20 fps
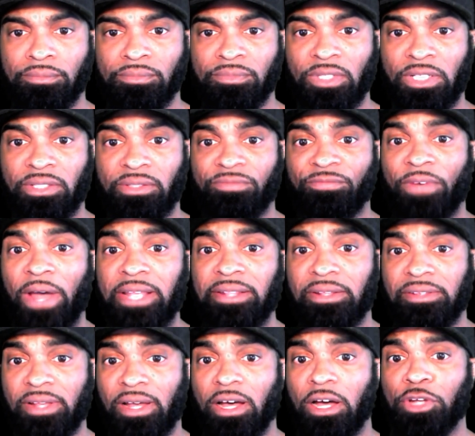The fight
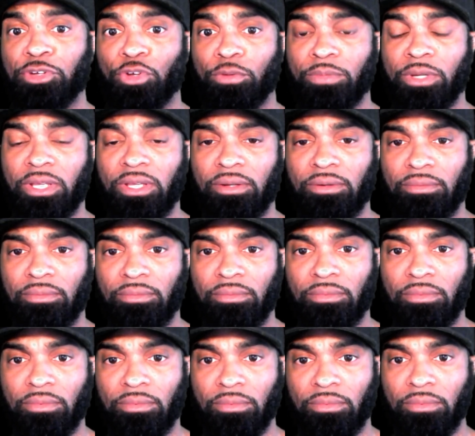is $100 million.
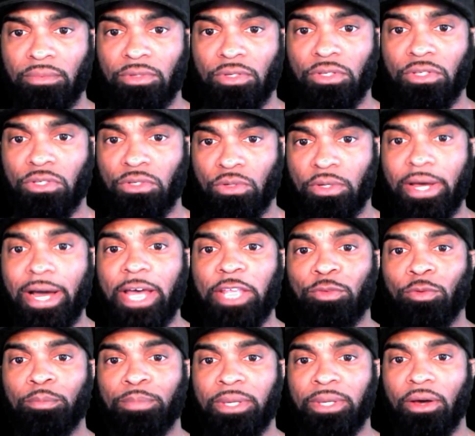So you guys
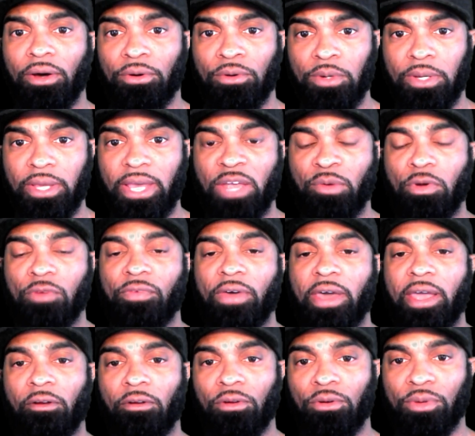would be okay with
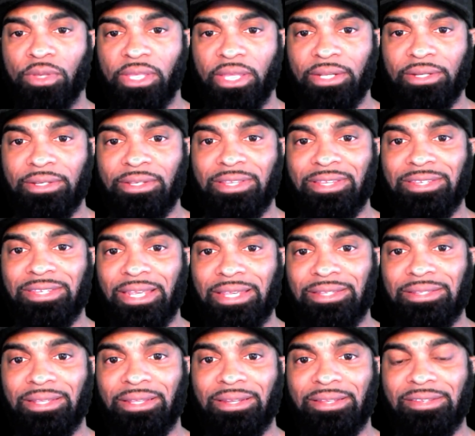Errol getting
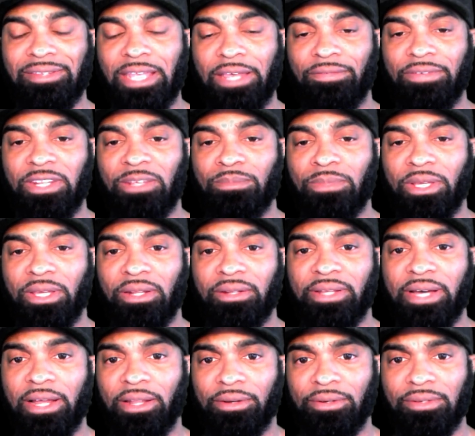$60 to $70 million.
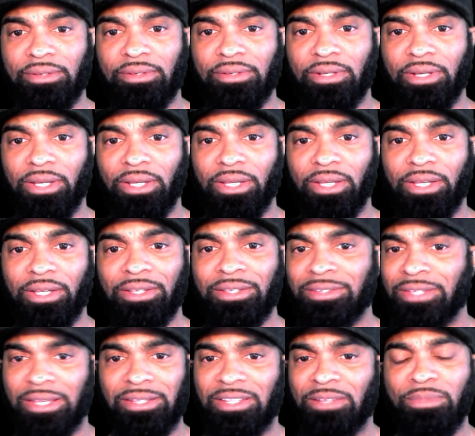
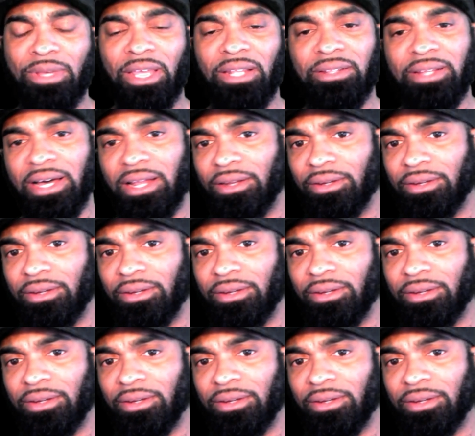$60 million.